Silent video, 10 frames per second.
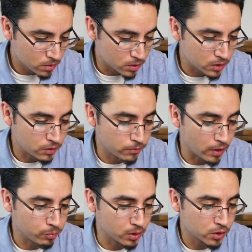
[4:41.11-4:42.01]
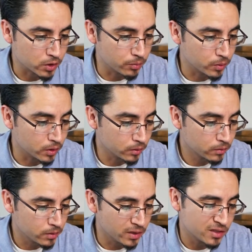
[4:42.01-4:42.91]
65 plus shipping,
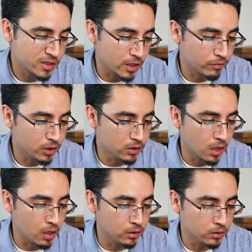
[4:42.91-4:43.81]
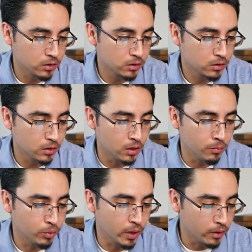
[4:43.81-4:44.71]
and $70
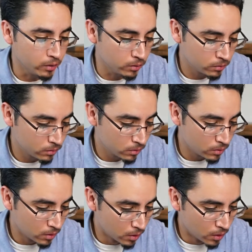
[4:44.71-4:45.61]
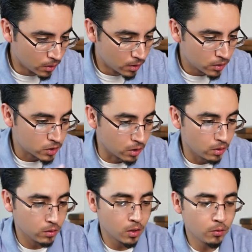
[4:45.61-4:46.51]
brand new.
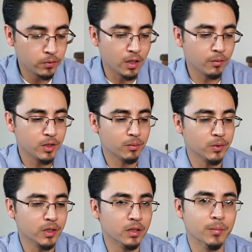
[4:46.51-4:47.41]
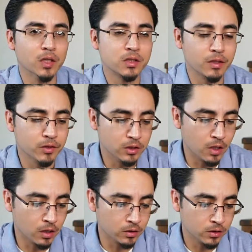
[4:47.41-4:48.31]
So hopefully I'll be able to get about
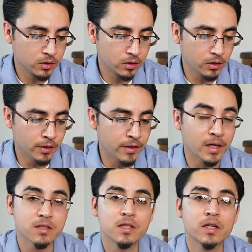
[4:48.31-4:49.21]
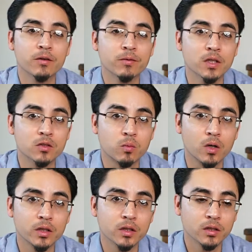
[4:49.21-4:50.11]
$70, and that's if it is
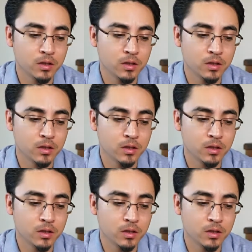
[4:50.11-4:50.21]
working.